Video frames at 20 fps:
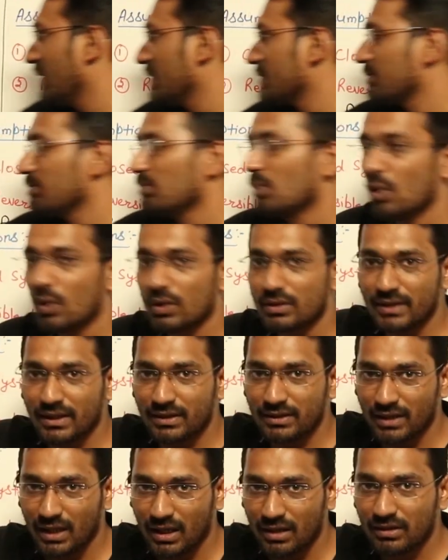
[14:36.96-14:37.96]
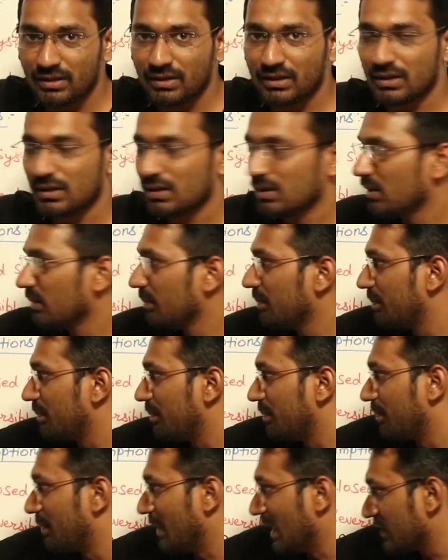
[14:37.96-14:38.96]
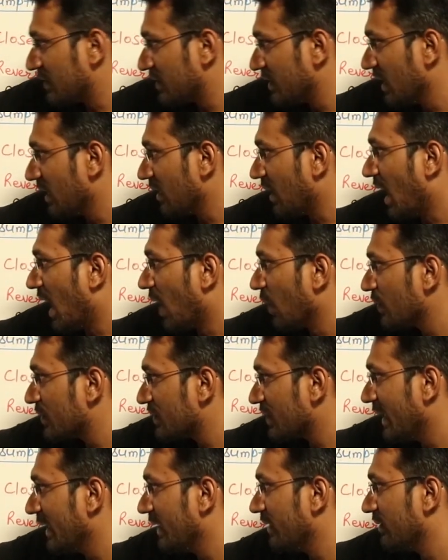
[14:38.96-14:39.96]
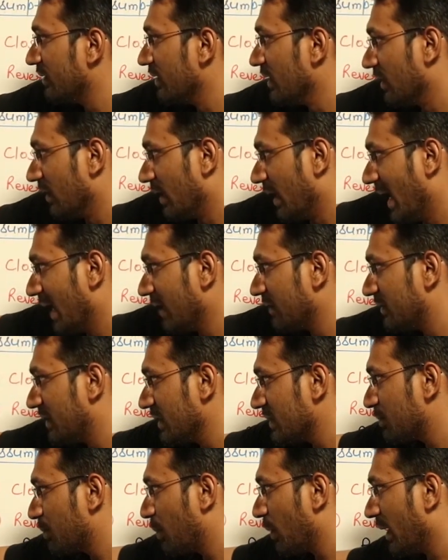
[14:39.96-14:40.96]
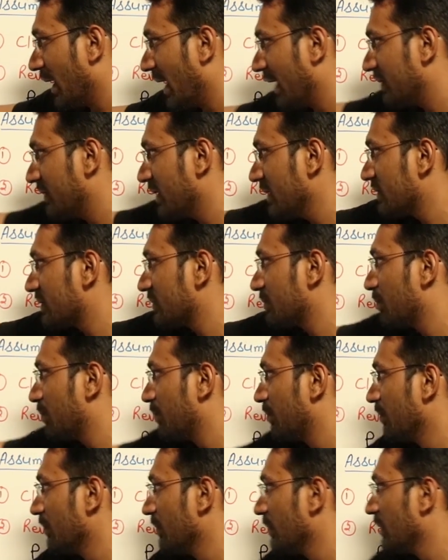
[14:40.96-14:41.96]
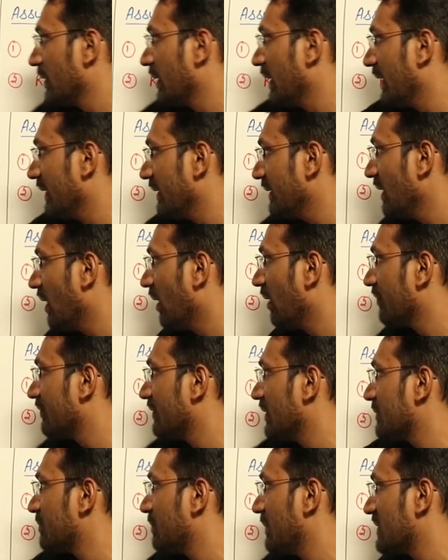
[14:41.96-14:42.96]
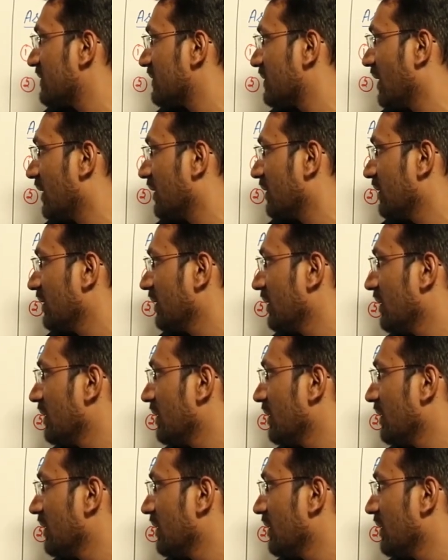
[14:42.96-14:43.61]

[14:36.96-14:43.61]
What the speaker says: is more than the pressure outside at this area of this piston,